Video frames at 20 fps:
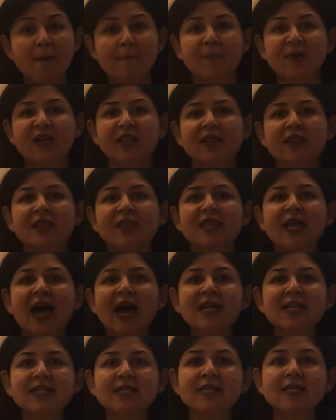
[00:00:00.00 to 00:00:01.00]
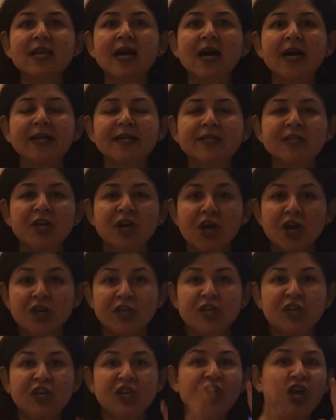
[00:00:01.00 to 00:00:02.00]
But that night
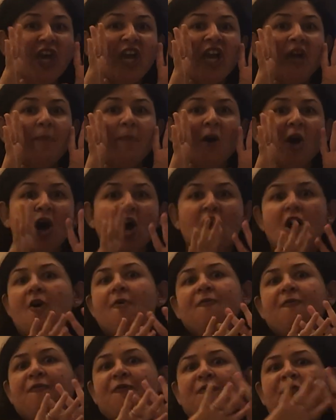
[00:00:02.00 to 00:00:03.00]
came a